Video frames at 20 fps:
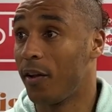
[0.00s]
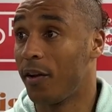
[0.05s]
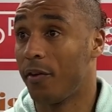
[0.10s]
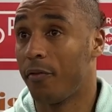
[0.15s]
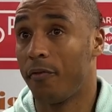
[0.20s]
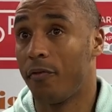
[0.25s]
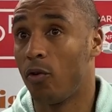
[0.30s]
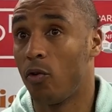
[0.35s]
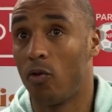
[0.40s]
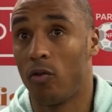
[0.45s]
And I
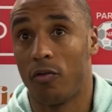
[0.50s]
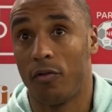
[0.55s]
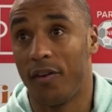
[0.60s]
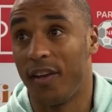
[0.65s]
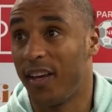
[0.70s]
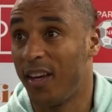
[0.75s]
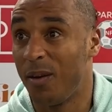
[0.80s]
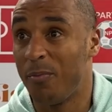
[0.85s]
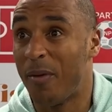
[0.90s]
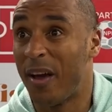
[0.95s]
thought
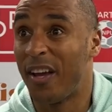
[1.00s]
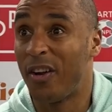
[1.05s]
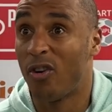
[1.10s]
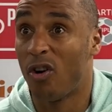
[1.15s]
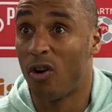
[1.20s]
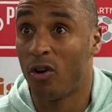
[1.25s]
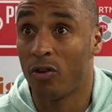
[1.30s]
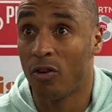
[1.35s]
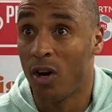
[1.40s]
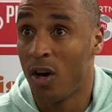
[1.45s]
Nicky
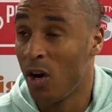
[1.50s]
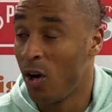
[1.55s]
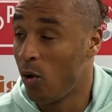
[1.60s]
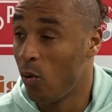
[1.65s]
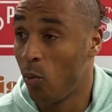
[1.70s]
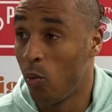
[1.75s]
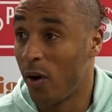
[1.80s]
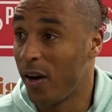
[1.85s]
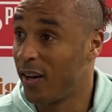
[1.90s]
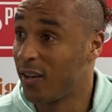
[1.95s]
Maynard
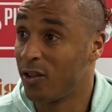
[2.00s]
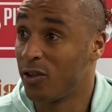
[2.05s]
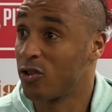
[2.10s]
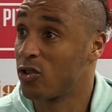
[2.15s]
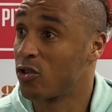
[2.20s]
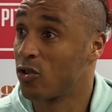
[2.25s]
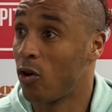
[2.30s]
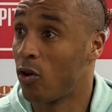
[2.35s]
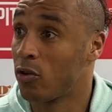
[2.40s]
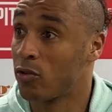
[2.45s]
worked his
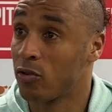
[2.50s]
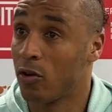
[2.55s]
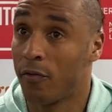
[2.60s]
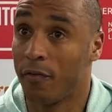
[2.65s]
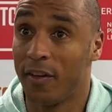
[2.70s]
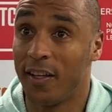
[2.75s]
socks off.